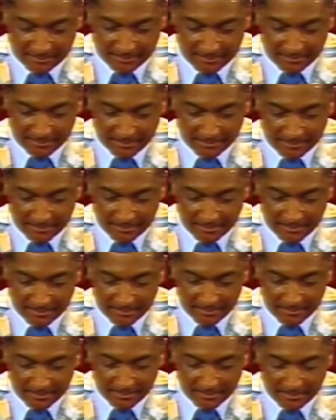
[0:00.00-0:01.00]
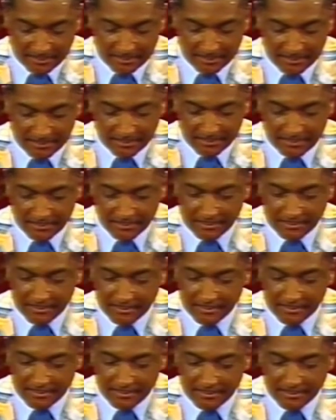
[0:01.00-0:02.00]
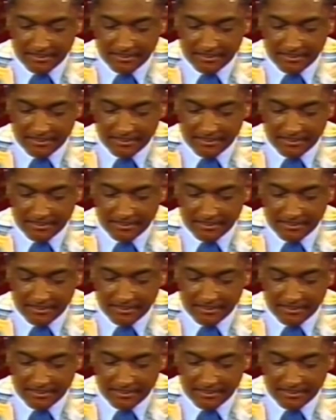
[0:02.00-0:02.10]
[no speech]